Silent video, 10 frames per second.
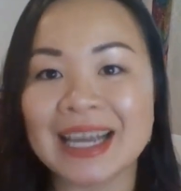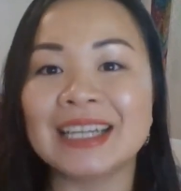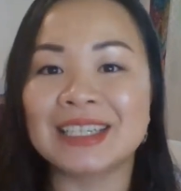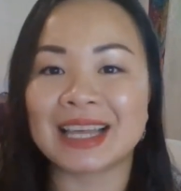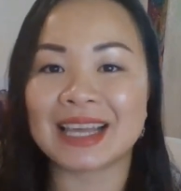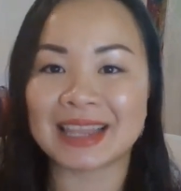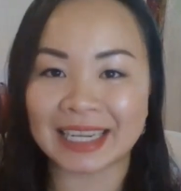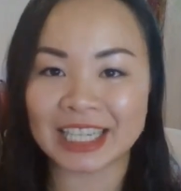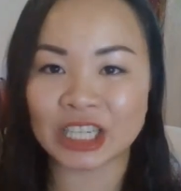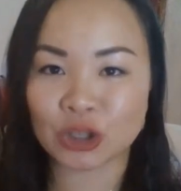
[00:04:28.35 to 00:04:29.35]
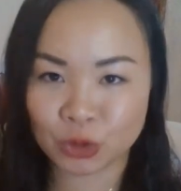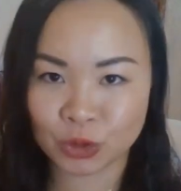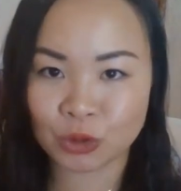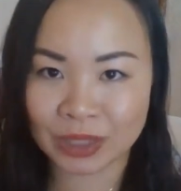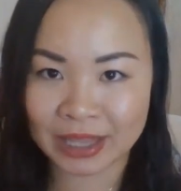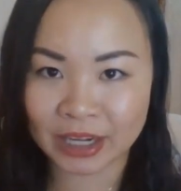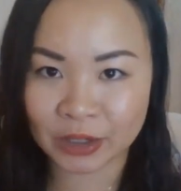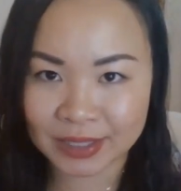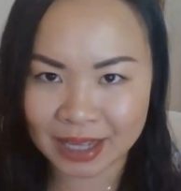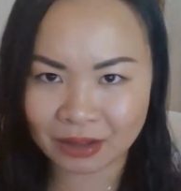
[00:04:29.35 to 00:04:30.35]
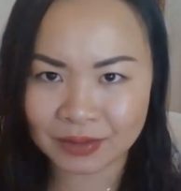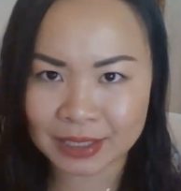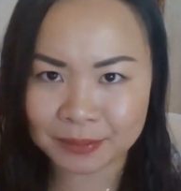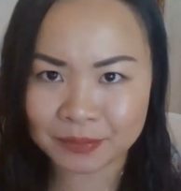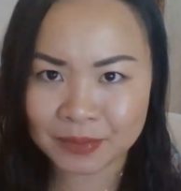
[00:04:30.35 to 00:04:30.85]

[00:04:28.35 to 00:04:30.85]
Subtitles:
to the authentic truth within ourselves